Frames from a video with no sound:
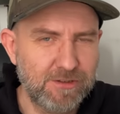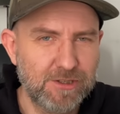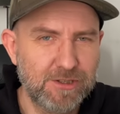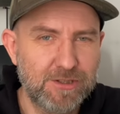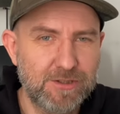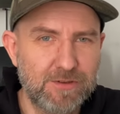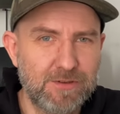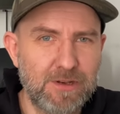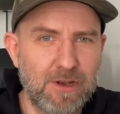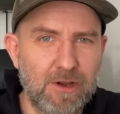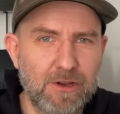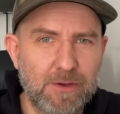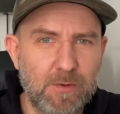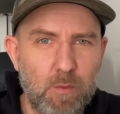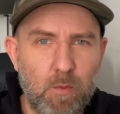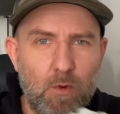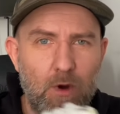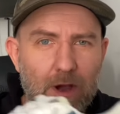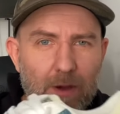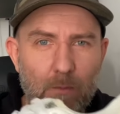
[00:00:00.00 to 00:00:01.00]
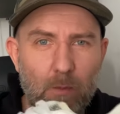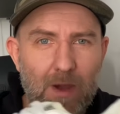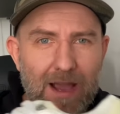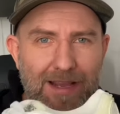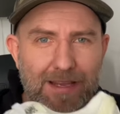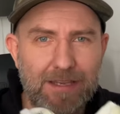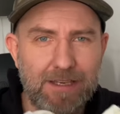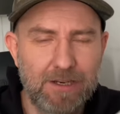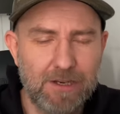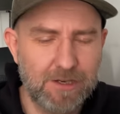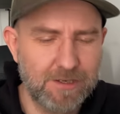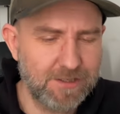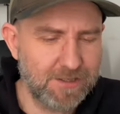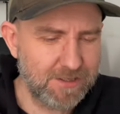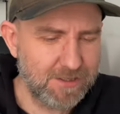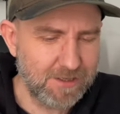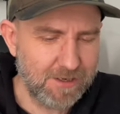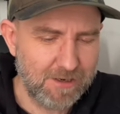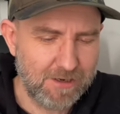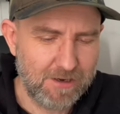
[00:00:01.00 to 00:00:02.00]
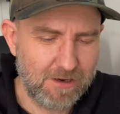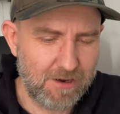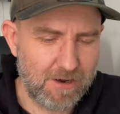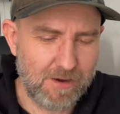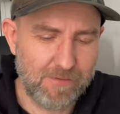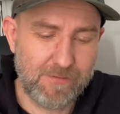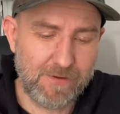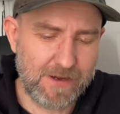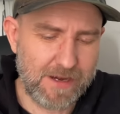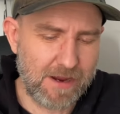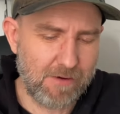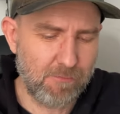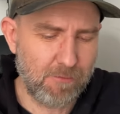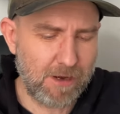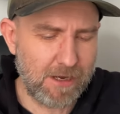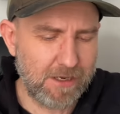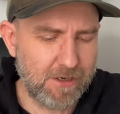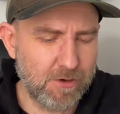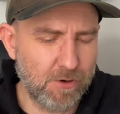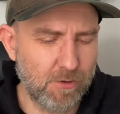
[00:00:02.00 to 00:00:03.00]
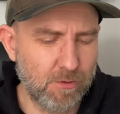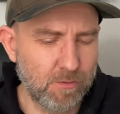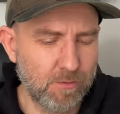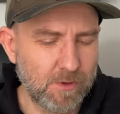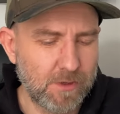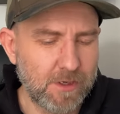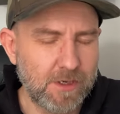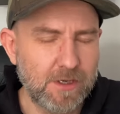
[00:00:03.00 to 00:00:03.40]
just like wackiness, well, I think they're really cool.